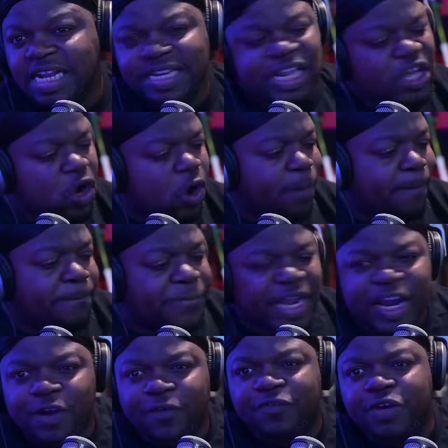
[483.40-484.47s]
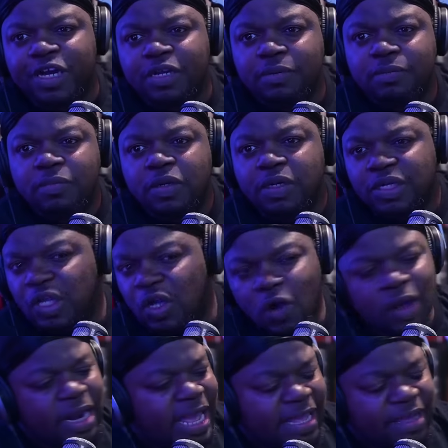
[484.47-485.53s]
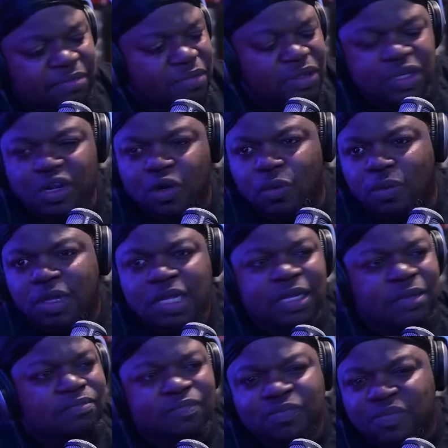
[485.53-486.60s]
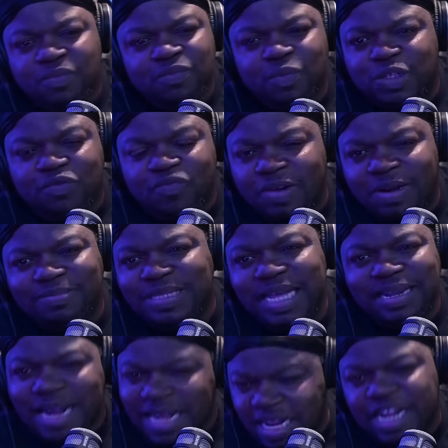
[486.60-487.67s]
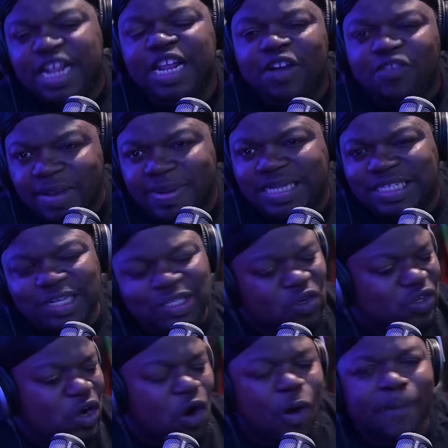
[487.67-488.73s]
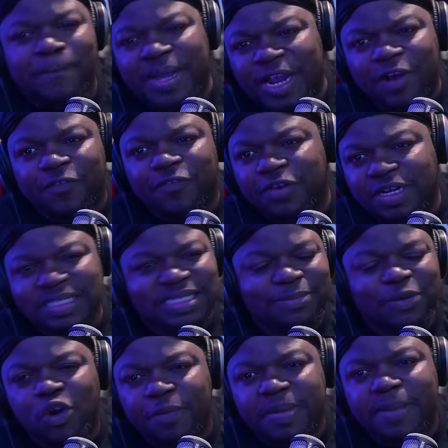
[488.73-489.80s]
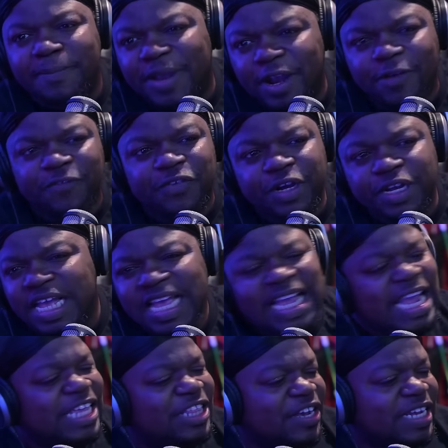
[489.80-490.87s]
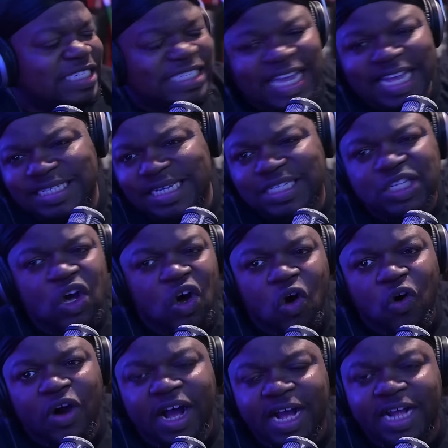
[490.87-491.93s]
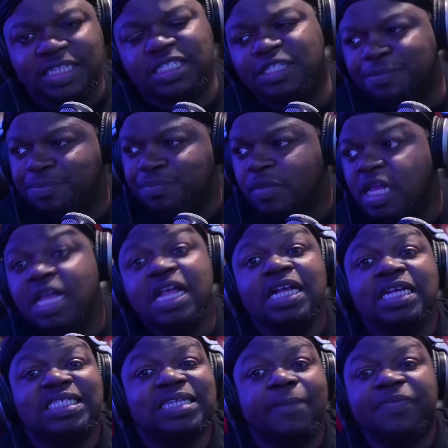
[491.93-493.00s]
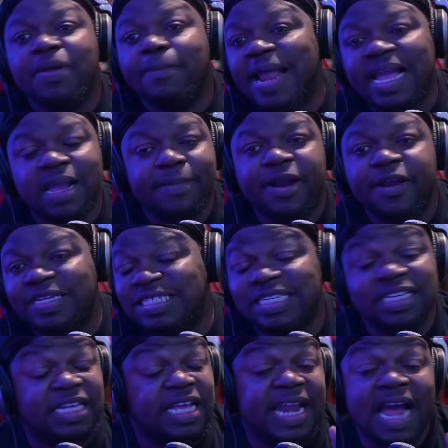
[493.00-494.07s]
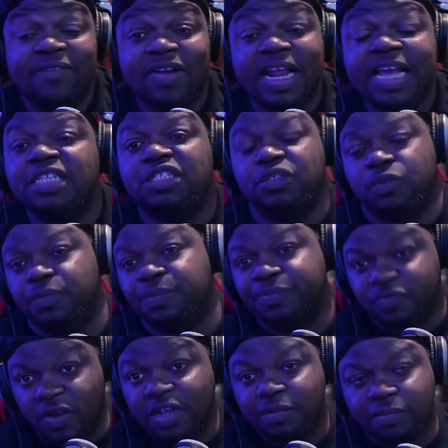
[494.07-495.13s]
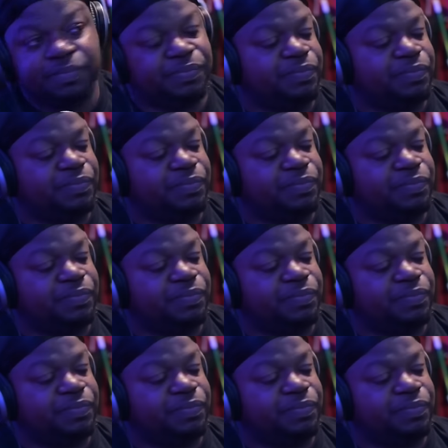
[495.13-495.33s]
They all barefoot. They all like, you know, was I'm saying like in the Caribbean. they're all, barefoot. They seem to all to be barefoot, either in shanties or huts. Something black Americans cannot relate to, right?